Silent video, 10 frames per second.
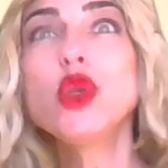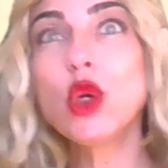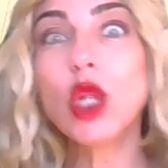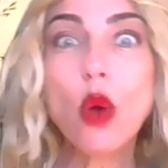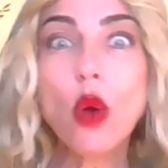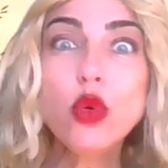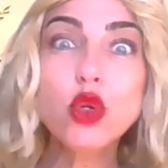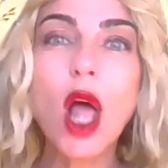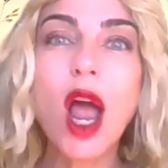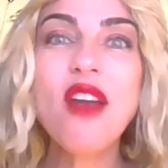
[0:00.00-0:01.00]
they
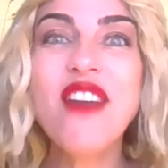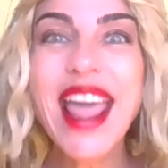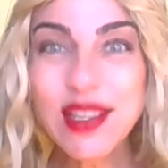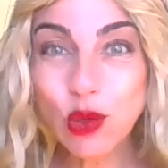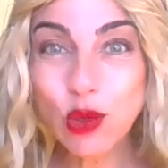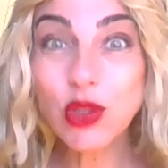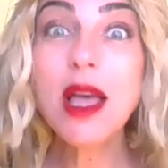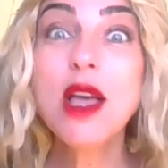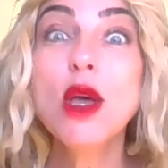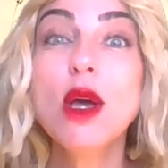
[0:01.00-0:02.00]
arrive at a
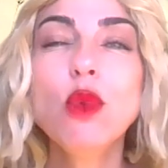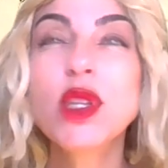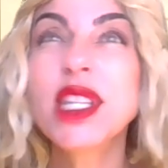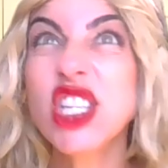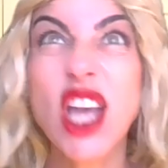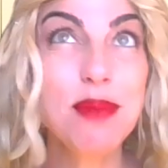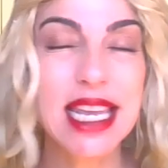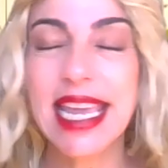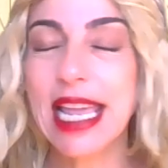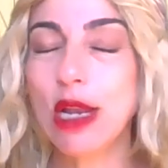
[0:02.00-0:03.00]
magnificent place.
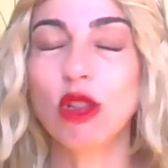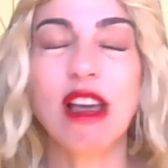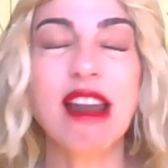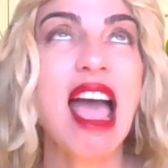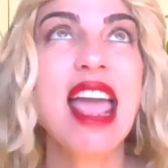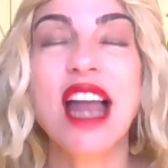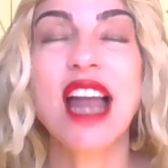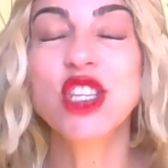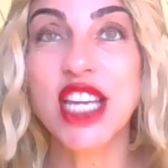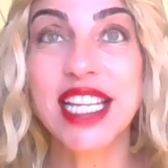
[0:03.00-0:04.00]

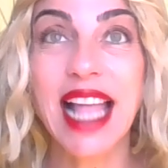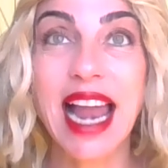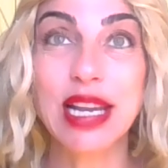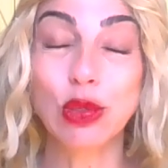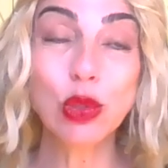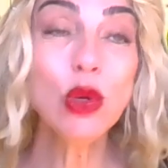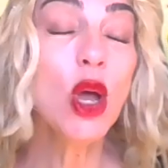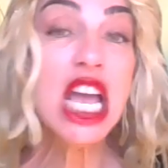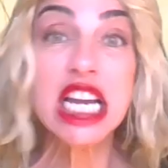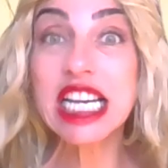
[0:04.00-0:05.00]
Everywhere is full of
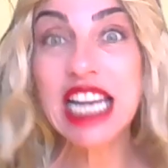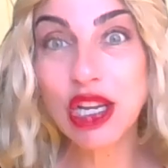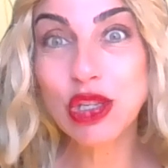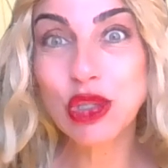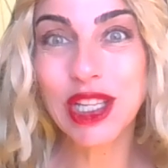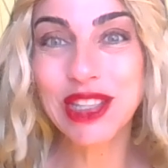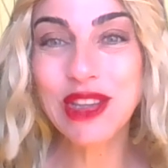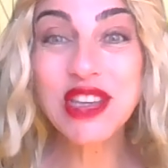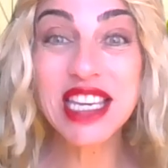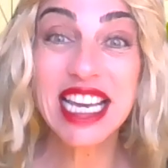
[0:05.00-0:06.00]
flowers. The Swallow say
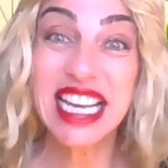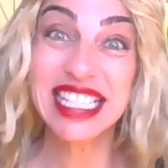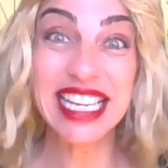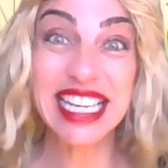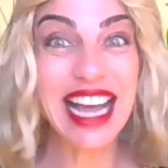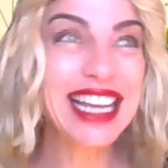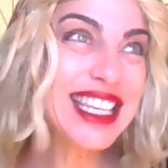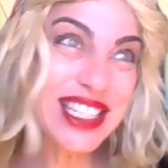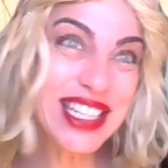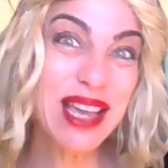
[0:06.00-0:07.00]
him, which flower
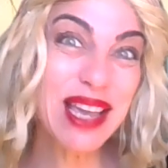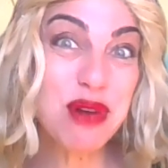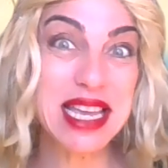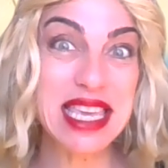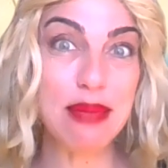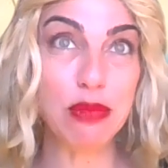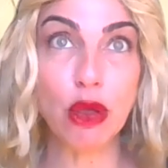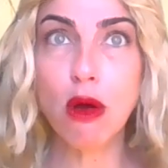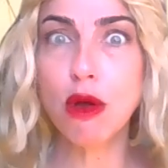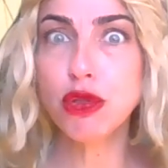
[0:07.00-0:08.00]
shall I leave you
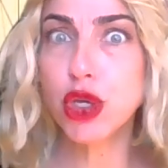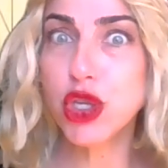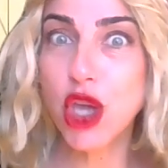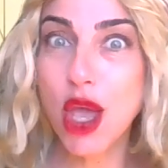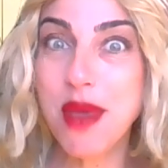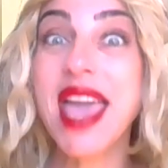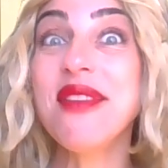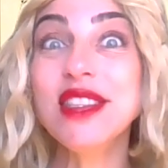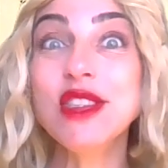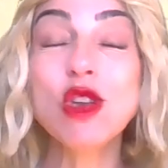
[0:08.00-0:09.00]
to?
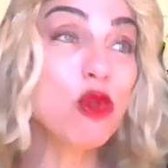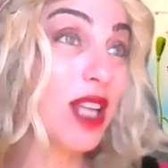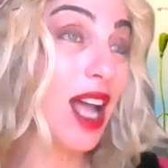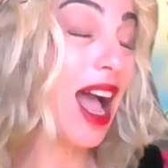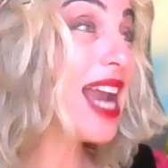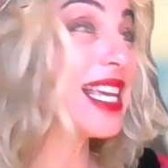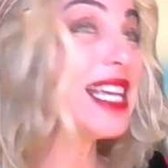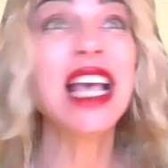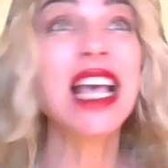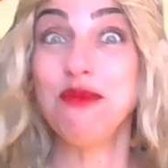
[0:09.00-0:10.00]
Flower?
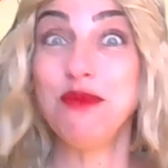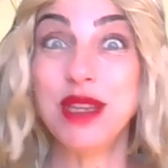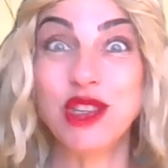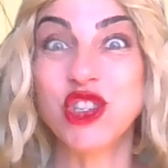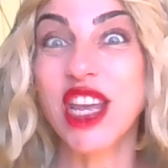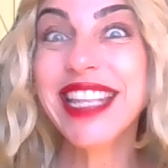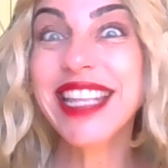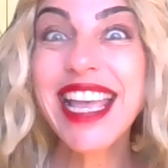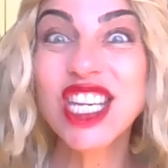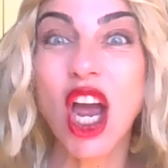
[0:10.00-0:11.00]
Yes, here
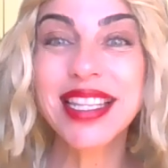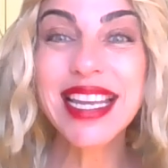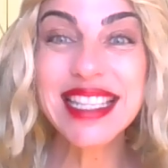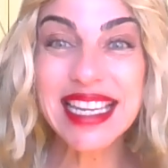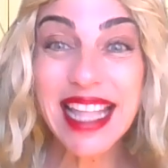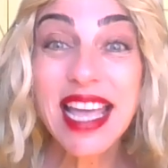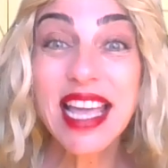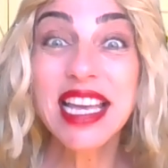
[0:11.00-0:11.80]
everyone lives in a